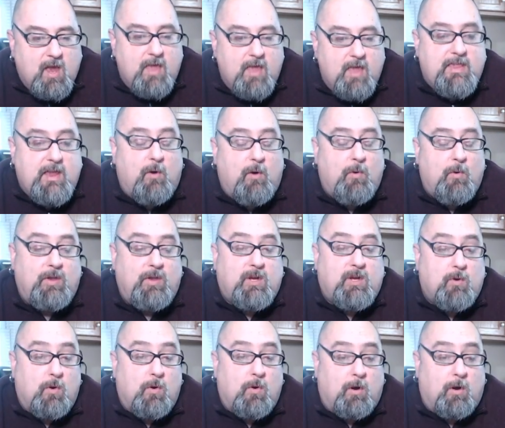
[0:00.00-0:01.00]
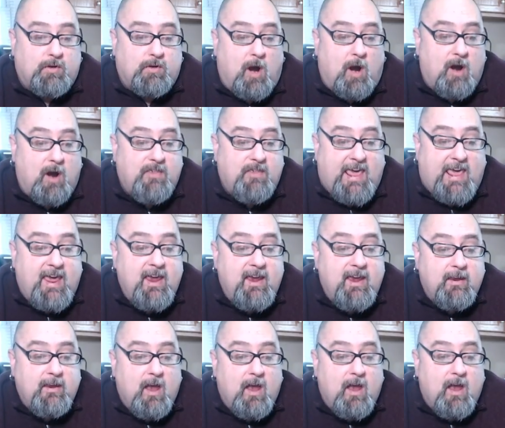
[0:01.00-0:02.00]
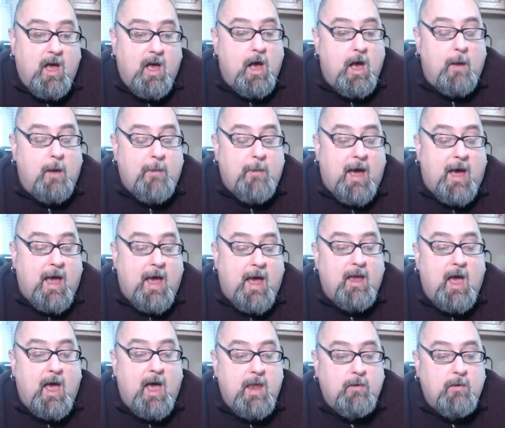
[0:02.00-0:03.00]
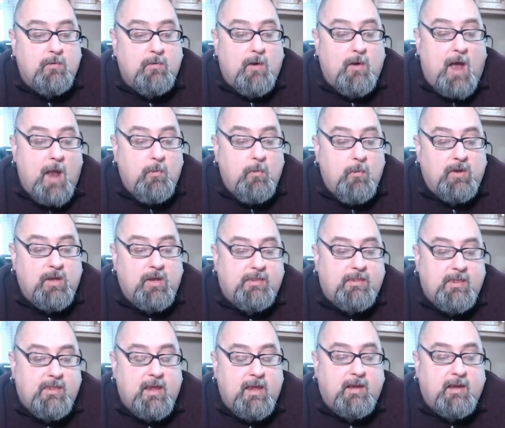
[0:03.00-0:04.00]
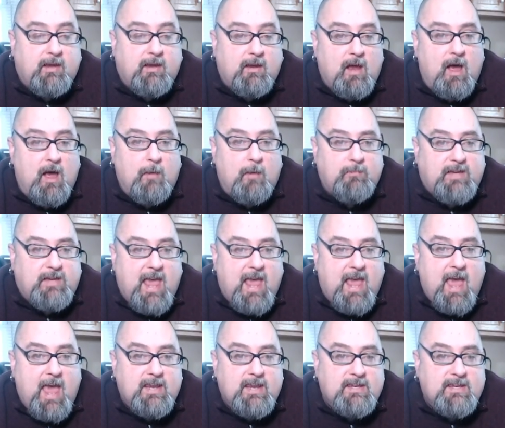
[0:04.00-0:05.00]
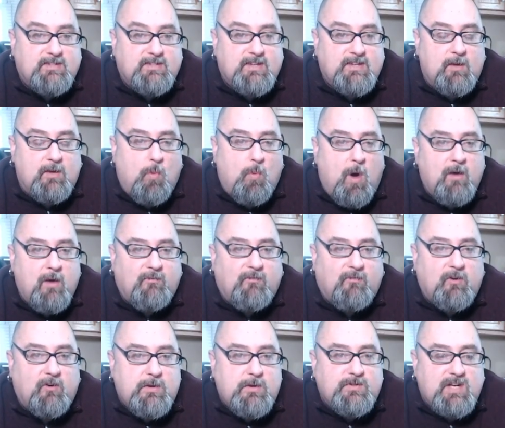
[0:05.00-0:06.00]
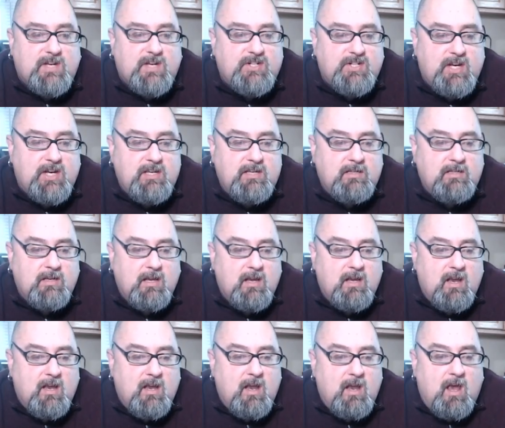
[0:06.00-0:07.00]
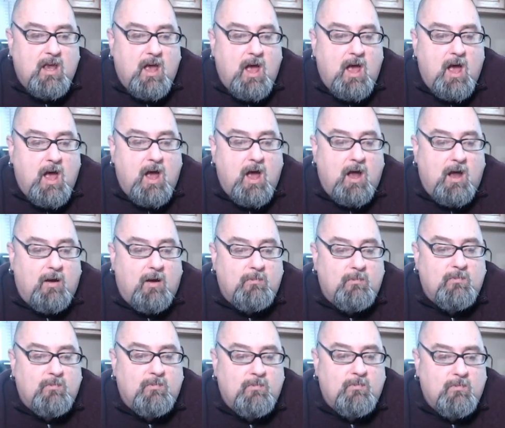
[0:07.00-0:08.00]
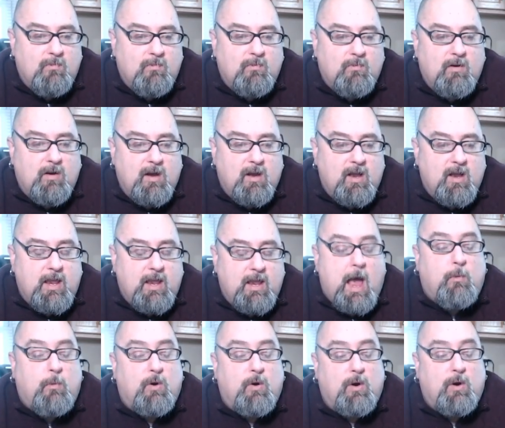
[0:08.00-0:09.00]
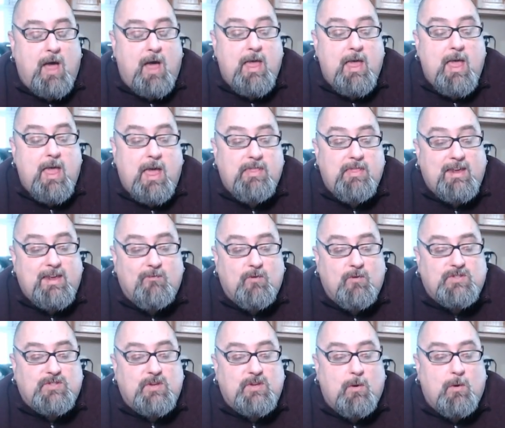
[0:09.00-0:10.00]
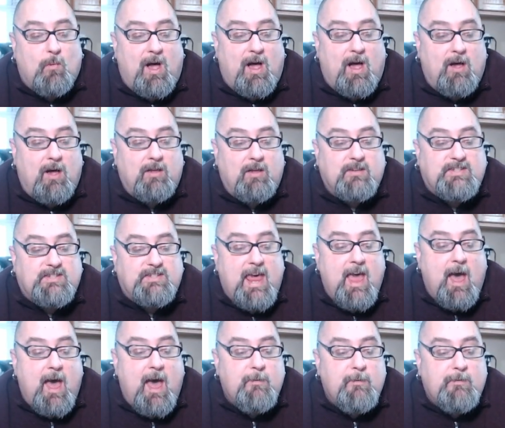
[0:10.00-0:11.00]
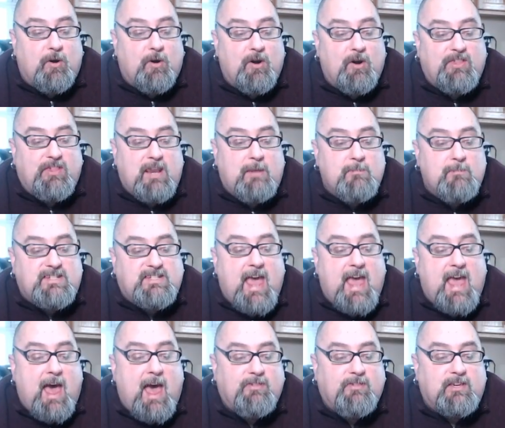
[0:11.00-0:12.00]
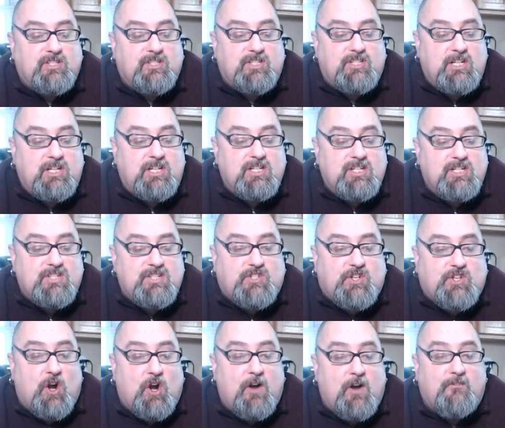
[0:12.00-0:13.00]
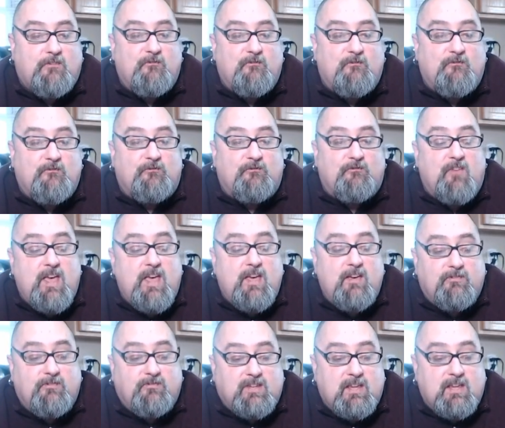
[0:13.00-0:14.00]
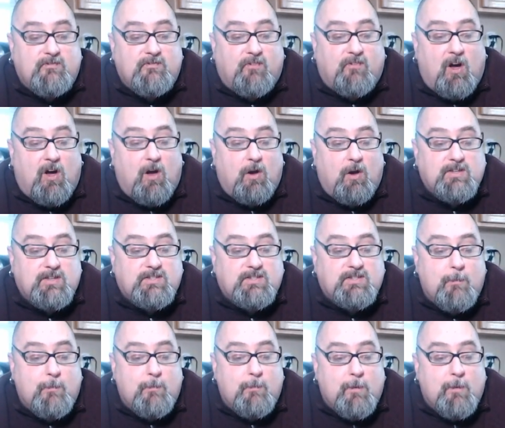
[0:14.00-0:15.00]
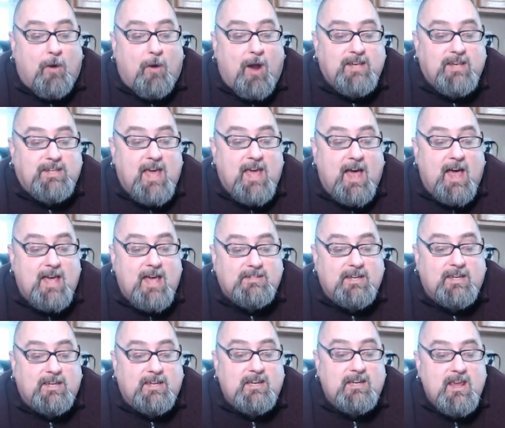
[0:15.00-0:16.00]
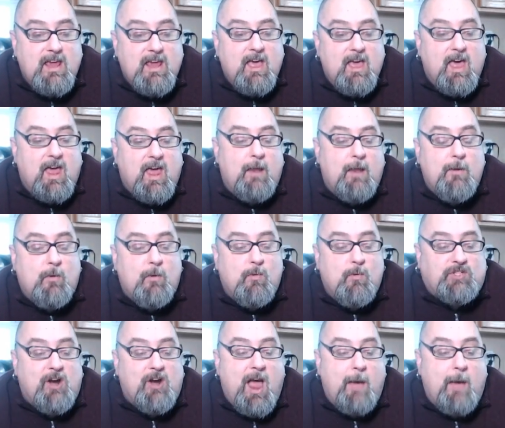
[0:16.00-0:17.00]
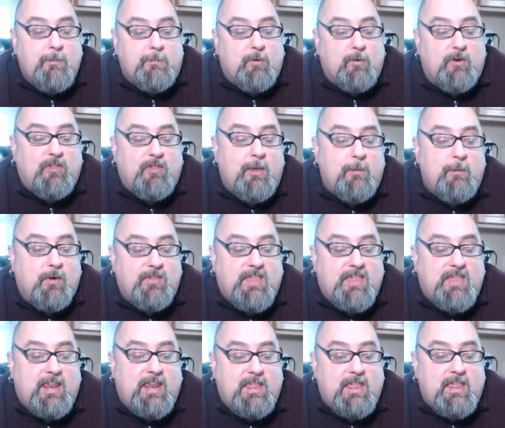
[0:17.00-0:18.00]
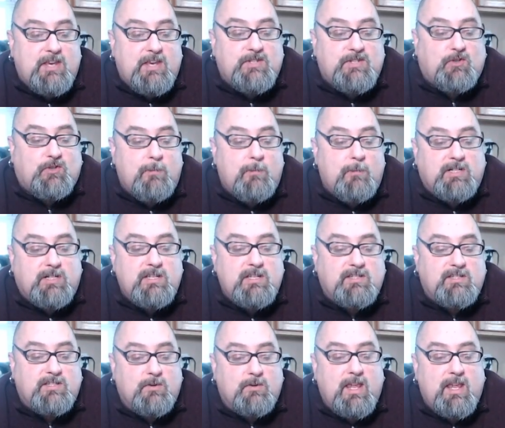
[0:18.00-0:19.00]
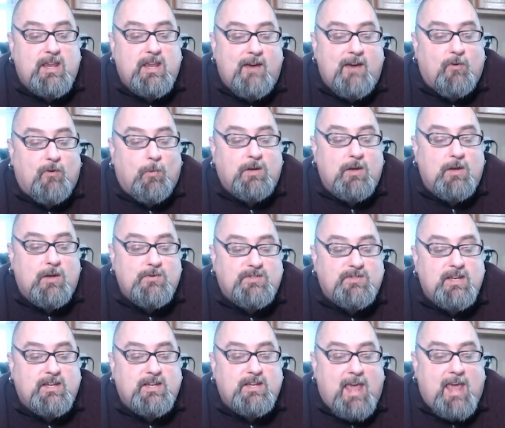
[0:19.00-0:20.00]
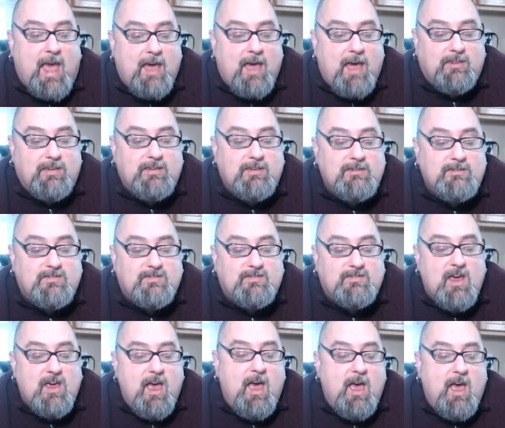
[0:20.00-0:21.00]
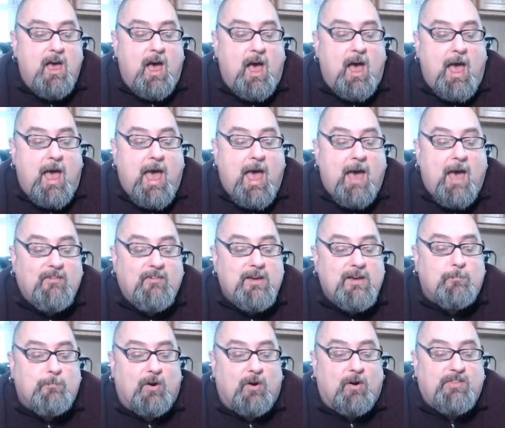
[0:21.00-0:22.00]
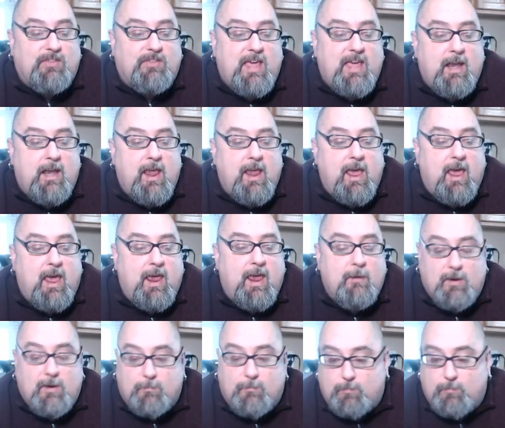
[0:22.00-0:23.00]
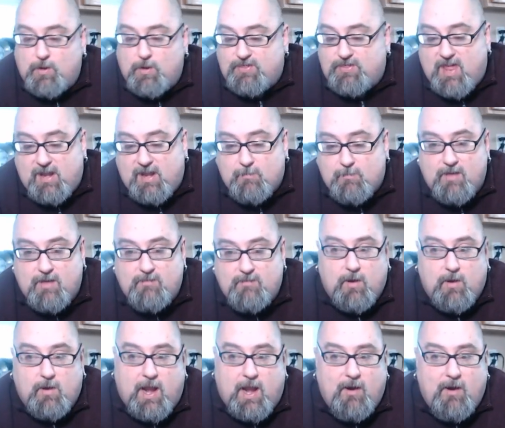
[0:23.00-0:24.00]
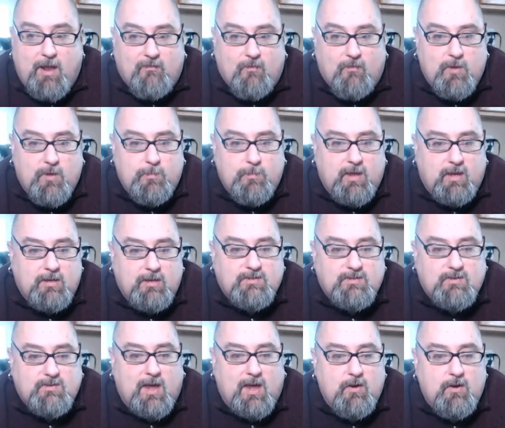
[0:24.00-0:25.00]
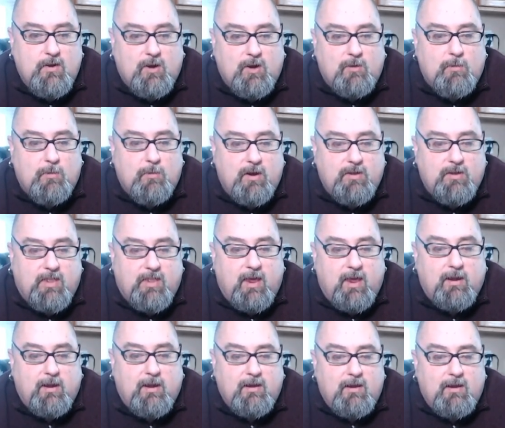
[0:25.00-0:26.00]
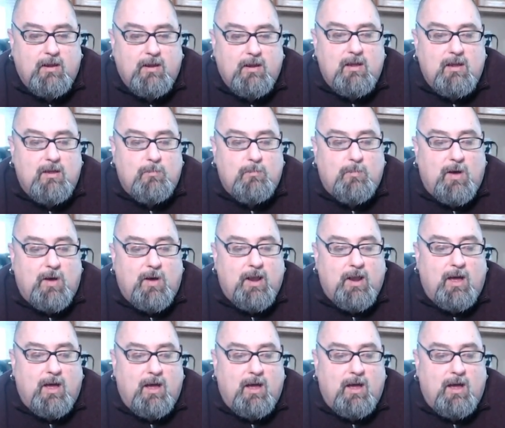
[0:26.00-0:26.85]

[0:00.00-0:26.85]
they're really cool, aren't they? I really think Ken is a wonderful musician. I think everyone's doing well. Say happy birthday to Miss Kathy. She just turned 50, folks. I'm gonna broadcast it. And I'm going to wish her a happy birthday and put that in the description so that everyone knows that Kathy is having a birthday today. And I'm going to put that in my phone. I don't have it with me, so I know your birthday. But,